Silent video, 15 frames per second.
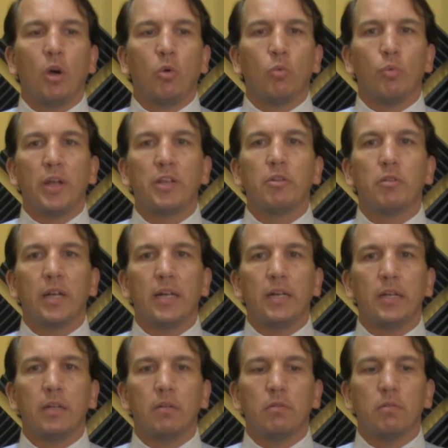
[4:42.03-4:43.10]

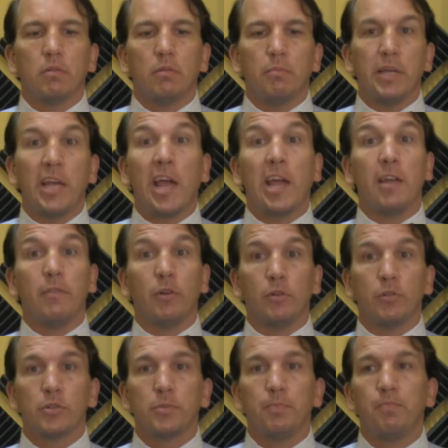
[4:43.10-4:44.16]
regulating
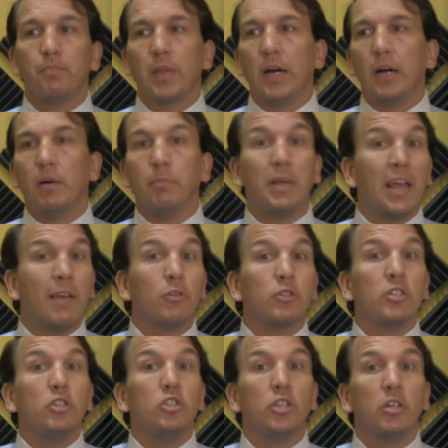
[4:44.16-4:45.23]
behaviors
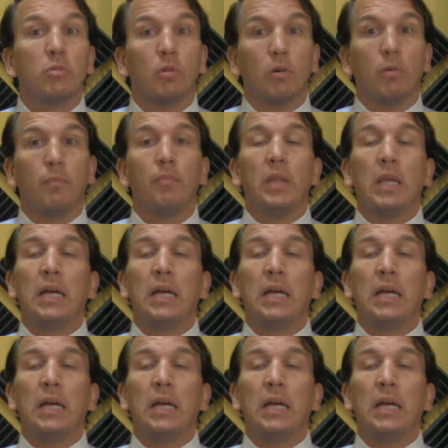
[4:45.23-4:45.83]
in general.